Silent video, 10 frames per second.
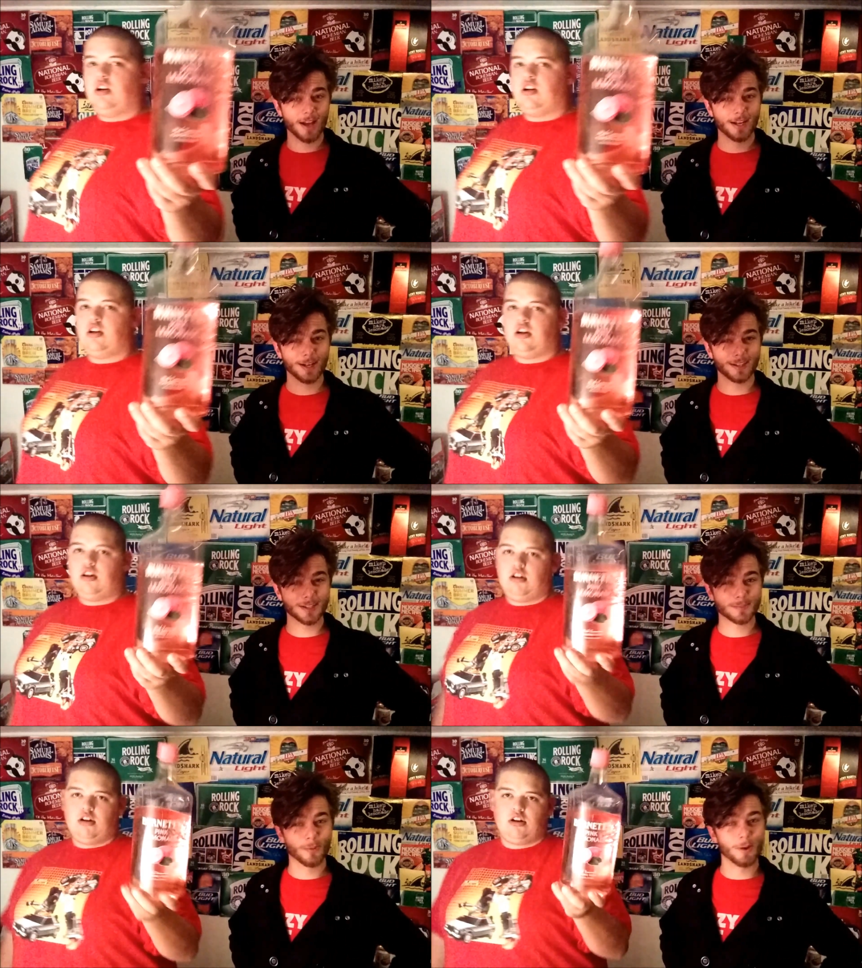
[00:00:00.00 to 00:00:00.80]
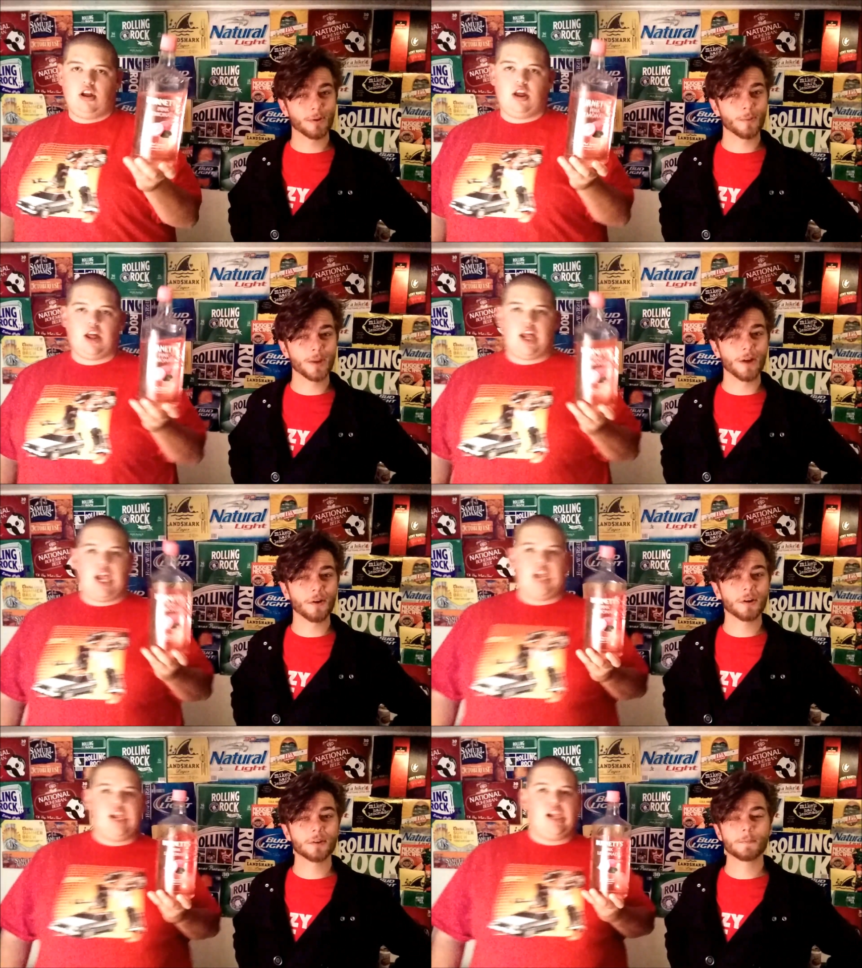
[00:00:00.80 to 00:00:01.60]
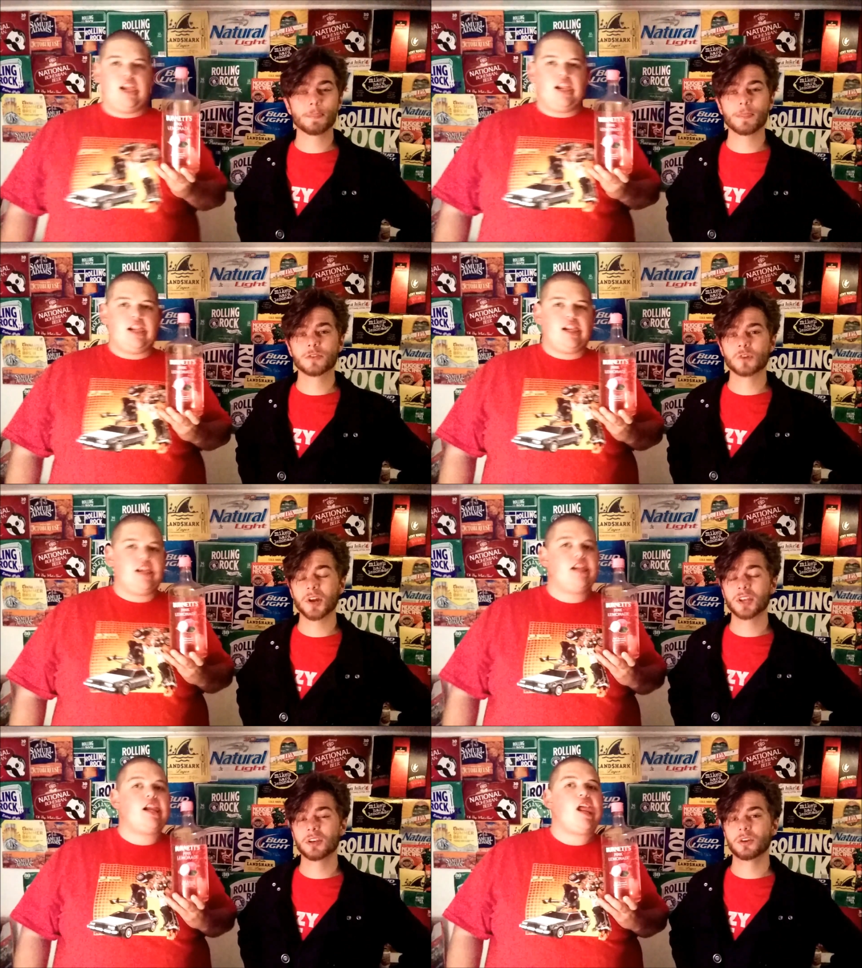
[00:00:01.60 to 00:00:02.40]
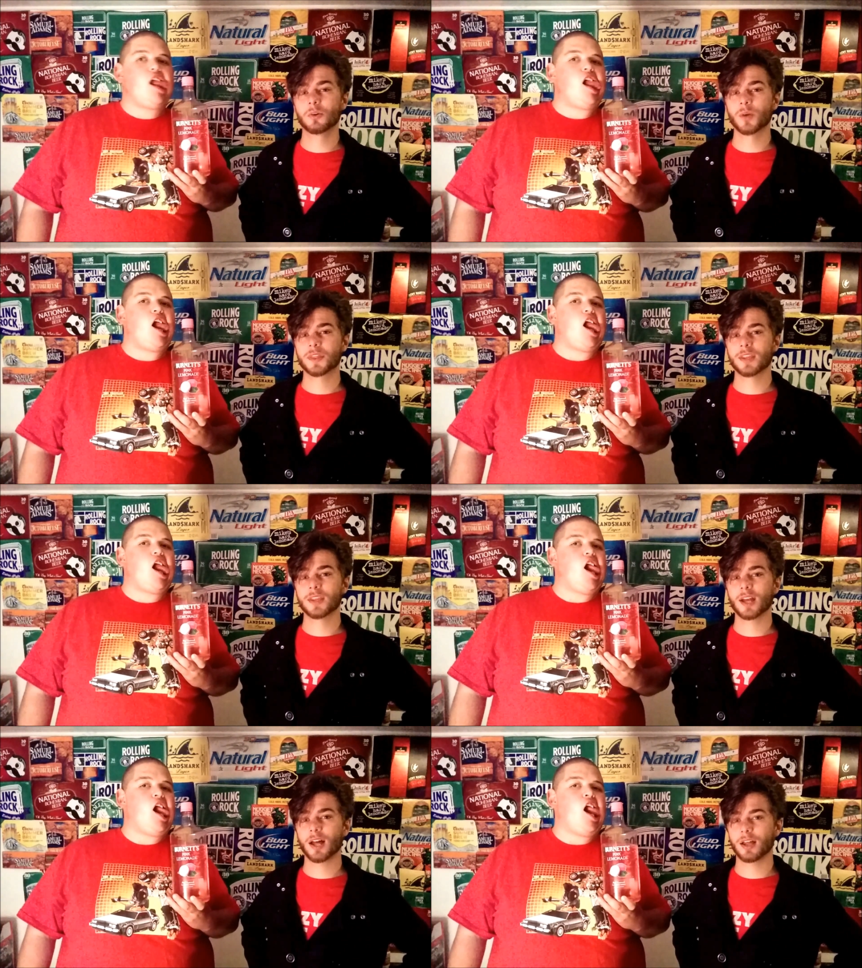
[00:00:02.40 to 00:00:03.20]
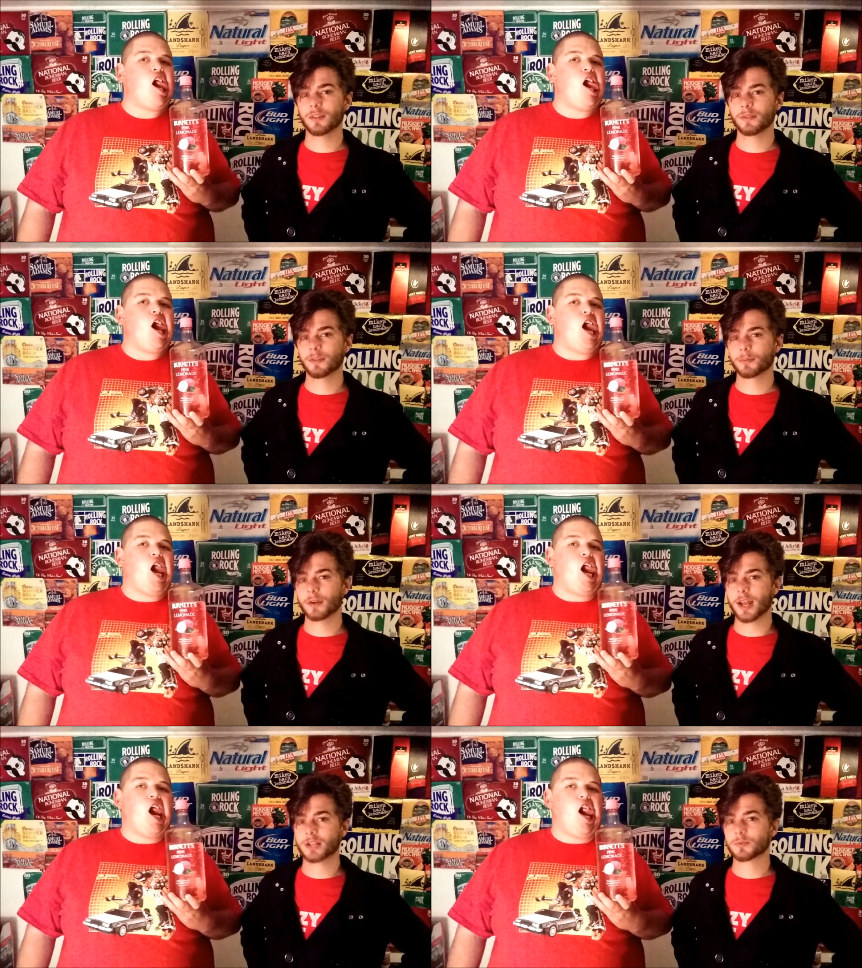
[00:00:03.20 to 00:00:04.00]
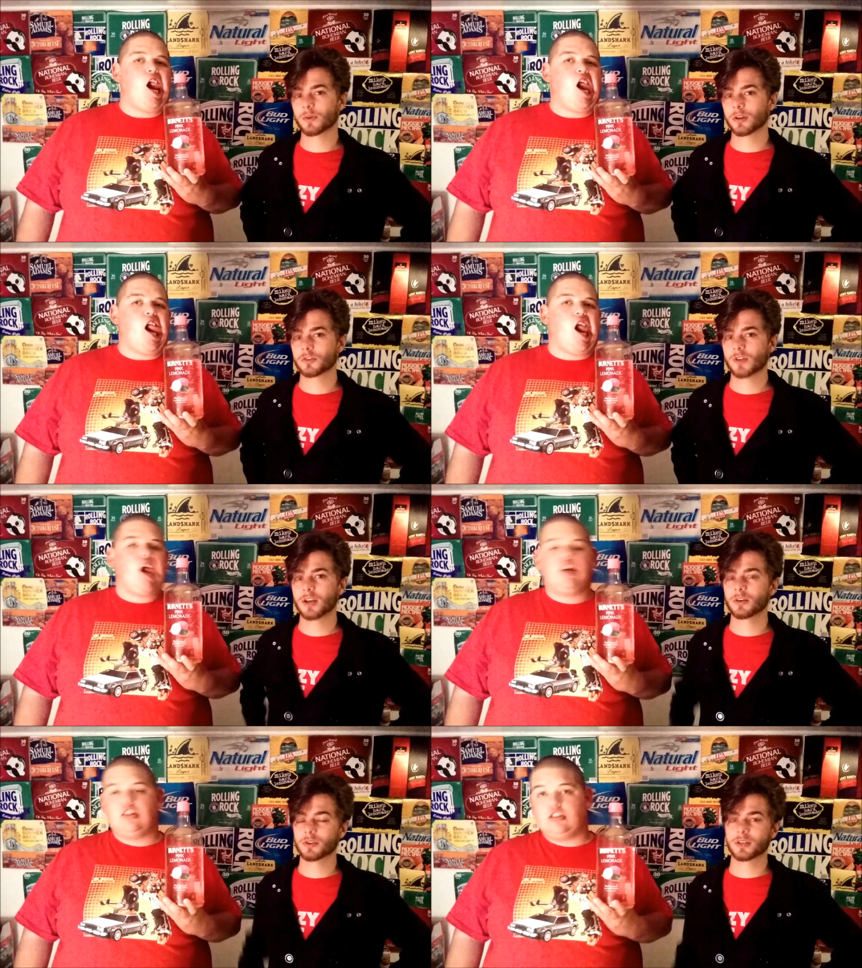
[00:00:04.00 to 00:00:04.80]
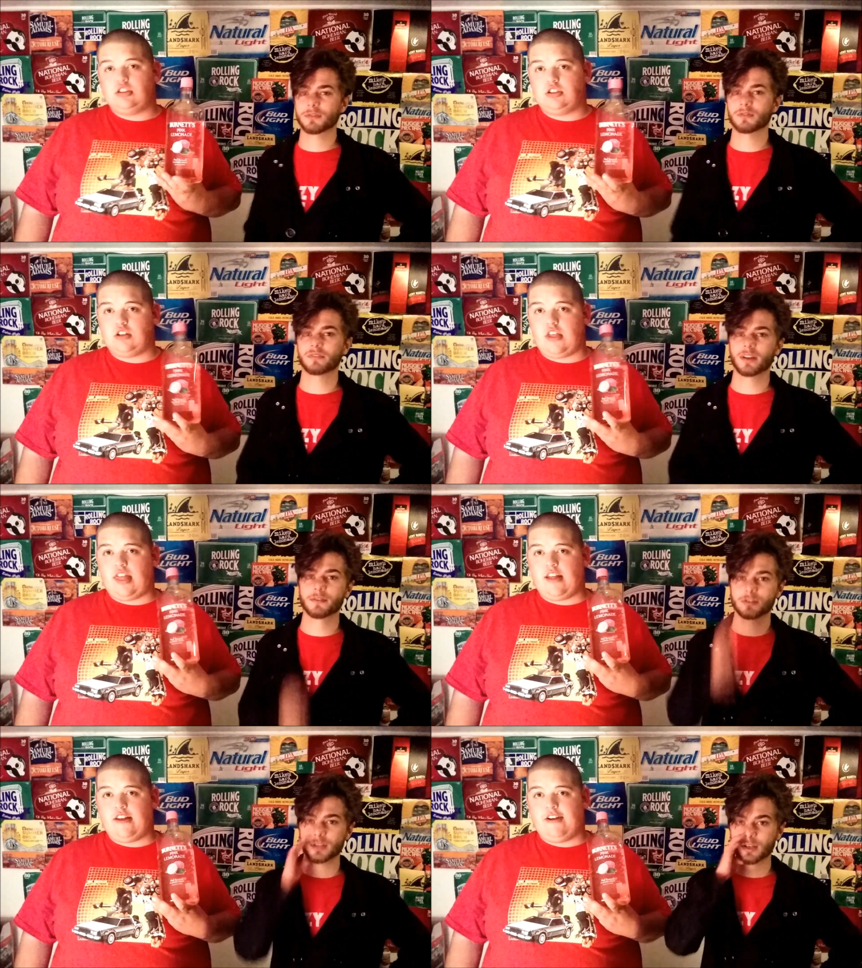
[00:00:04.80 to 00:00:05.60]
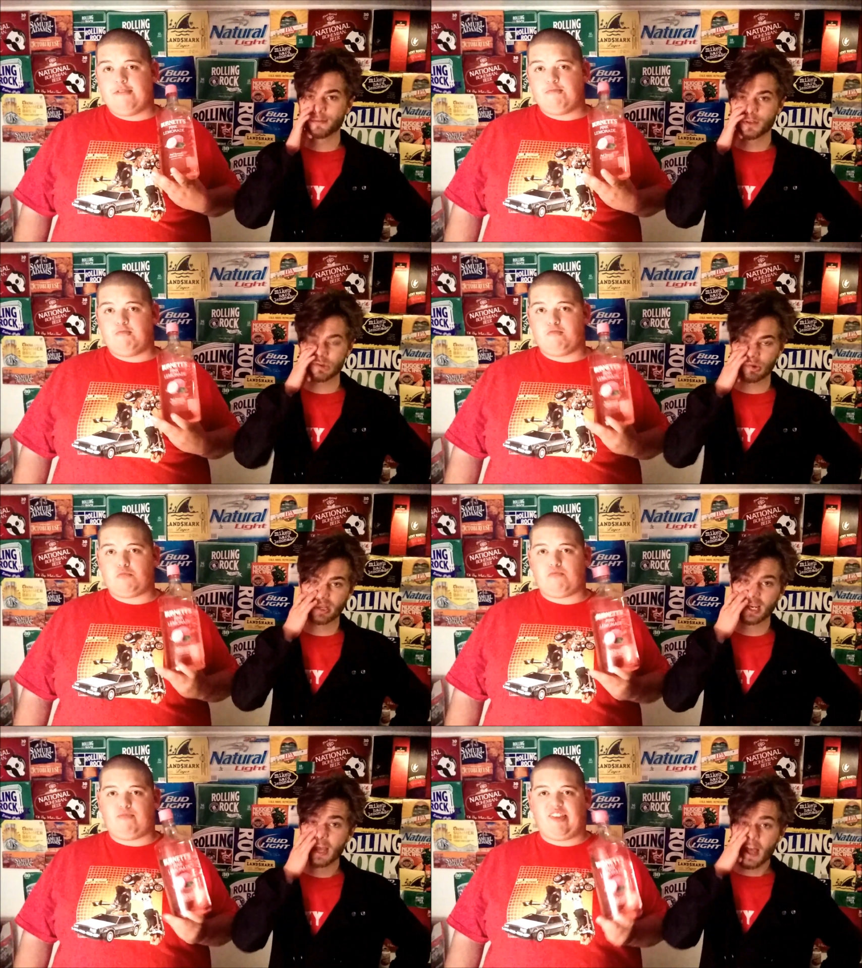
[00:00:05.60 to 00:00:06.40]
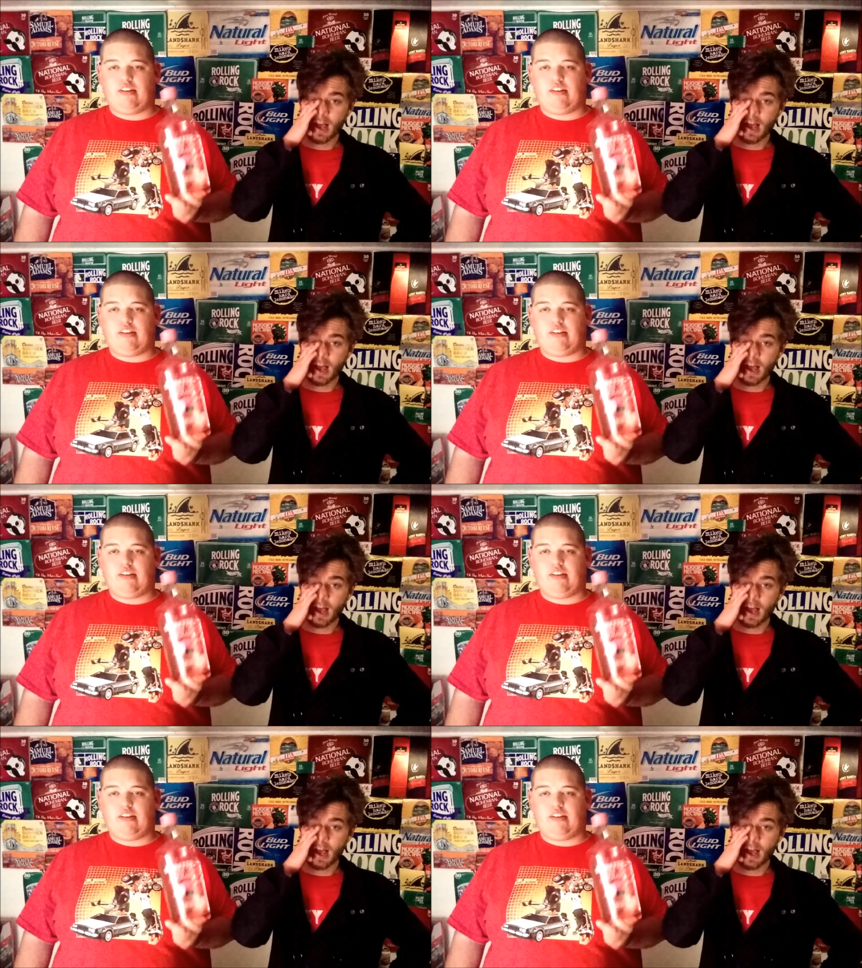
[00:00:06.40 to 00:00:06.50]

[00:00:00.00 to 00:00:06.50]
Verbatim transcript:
Speaker 1: behind it at this point, but we are trying to do with the uh, the Burnett's, we're going to try to do the different flavors individually.